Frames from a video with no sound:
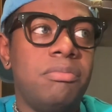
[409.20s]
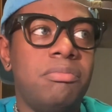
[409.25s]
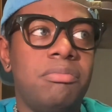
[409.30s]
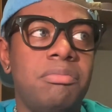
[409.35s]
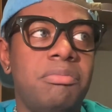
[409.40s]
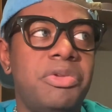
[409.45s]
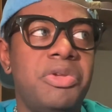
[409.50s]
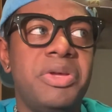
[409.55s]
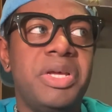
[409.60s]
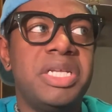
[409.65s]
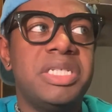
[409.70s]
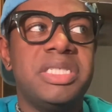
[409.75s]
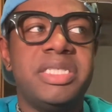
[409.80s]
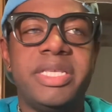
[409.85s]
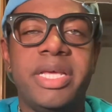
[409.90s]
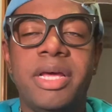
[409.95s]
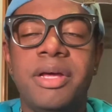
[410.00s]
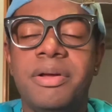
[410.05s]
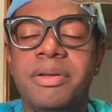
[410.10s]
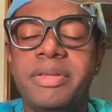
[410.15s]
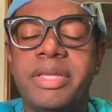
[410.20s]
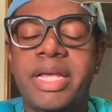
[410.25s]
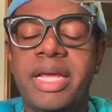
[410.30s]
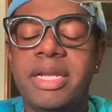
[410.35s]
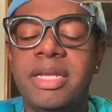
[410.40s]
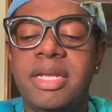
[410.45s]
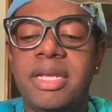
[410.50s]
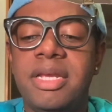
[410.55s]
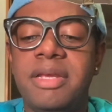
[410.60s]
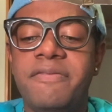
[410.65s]
You can tell
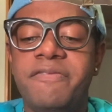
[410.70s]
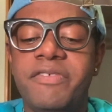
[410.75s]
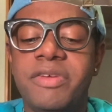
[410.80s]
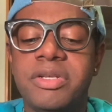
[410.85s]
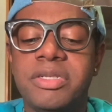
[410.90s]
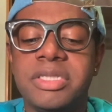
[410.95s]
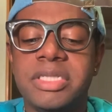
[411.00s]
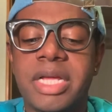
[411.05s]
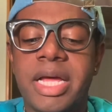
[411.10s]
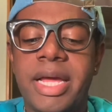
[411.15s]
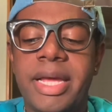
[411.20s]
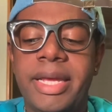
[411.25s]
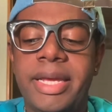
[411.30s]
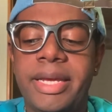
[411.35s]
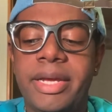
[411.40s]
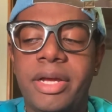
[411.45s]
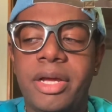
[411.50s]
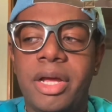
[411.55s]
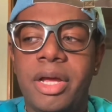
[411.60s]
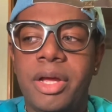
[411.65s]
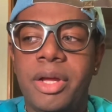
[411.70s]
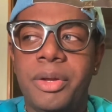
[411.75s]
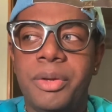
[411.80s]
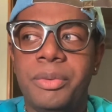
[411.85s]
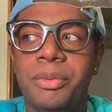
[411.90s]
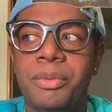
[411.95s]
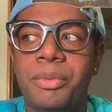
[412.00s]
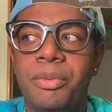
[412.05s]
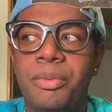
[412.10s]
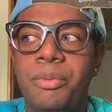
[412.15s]
that he feels like
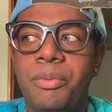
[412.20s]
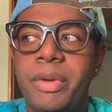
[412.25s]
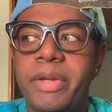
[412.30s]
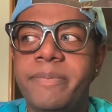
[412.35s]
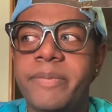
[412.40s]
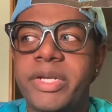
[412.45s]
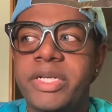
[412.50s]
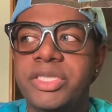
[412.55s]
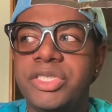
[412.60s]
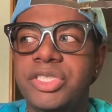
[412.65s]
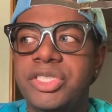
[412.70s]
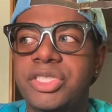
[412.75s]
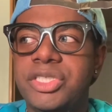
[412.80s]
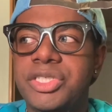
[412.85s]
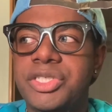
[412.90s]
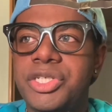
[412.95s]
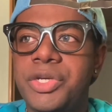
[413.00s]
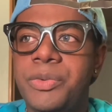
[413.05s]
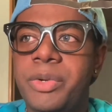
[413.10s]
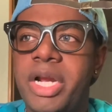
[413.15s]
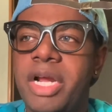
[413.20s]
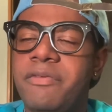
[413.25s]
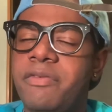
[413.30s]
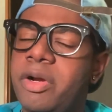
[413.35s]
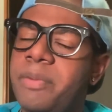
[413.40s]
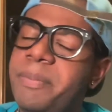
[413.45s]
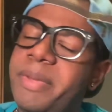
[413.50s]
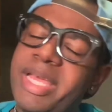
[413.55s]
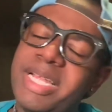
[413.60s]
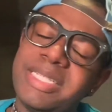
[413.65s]
women should do whatever
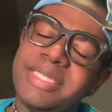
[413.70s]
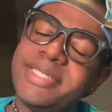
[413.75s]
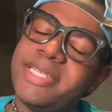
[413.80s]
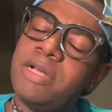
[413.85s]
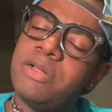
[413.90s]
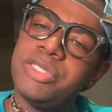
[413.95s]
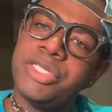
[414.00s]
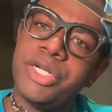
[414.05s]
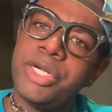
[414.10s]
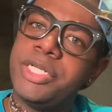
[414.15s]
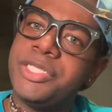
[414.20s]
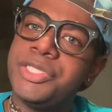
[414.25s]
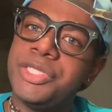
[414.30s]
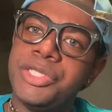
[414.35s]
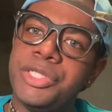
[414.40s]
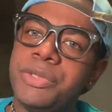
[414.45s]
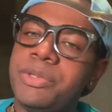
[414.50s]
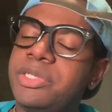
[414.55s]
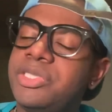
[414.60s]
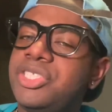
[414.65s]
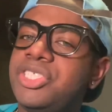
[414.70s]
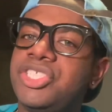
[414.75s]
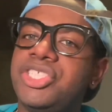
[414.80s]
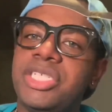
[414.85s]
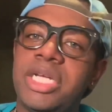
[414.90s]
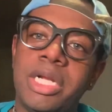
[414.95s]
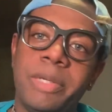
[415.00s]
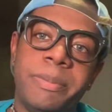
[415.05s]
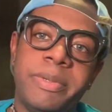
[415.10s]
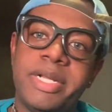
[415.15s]
a man tells her to do and just
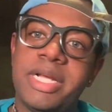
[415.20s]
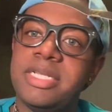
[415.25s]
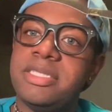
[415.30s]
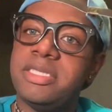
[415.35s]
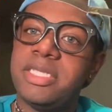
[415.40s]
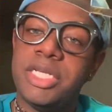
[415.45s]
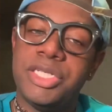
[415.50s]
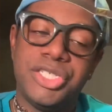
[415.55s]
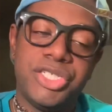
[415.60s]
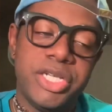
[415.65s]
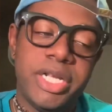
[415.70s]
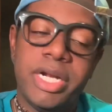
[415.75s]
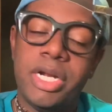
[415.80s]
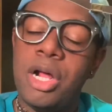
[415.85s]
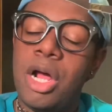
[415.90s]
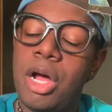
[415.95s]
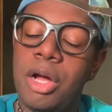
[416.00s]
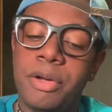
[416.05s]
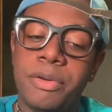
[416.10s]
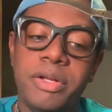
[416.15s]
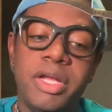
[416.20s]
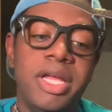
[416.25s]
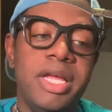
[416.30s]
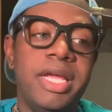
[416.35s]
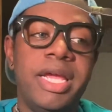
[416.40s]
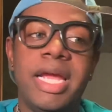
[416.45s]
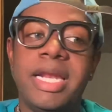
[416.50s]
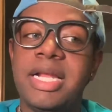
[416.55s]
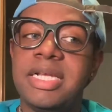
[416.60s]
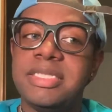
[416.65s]
shut up and not say shit at all.
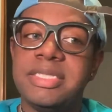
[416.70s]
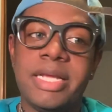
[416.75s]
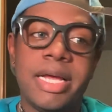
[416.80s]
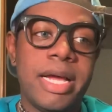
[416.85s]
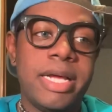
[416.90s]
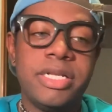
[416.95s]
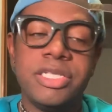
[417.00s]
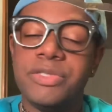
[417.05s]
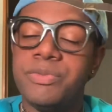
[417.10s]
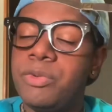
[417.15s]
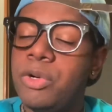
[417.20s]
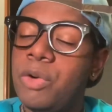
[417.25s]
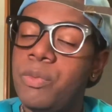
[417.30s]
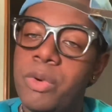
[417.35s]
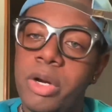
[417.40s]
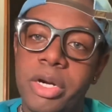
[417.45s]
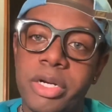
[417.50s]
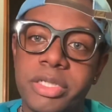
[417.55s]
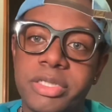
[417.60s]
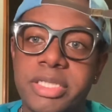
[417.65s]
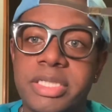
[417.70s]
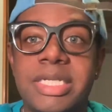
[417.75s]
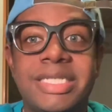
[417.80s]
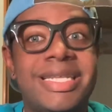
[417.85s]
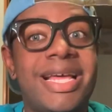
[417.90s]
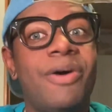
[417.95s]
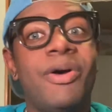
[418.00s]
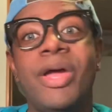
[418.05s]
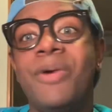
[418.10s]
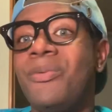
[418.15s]
And that's not how this world works. And that's
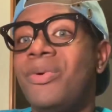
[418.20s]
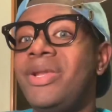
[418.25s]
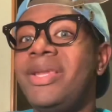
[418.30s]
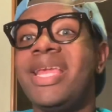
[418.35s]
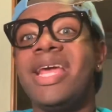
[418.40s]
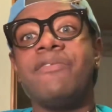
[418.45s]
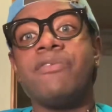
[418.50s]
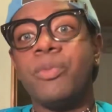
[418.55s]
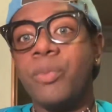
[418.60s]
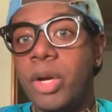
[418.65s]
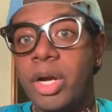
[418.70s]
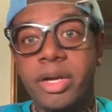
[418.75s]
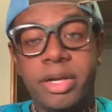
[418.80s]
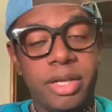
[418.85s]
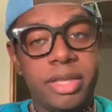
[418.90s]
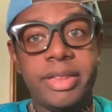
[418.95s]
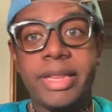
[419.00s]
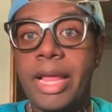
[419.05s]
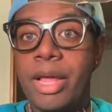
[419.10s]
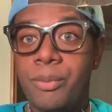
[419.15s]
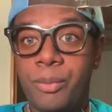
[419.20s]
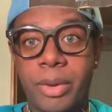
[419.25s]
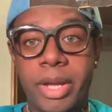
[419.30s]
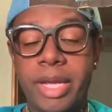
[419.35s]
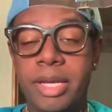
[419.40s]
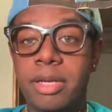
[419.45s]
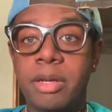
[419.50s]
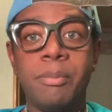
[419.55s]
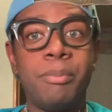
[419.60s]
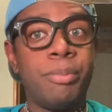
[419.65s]
how it would never work that
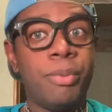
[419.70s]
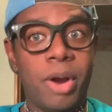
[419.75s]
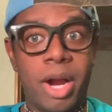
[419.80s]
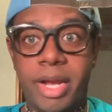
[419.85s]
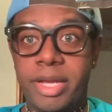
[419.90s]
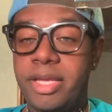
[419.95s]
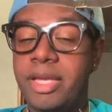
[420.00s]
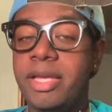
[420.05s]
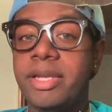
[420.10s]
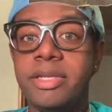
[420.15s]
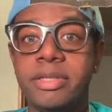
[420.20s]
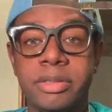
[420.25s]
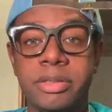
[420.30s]
way, Brian.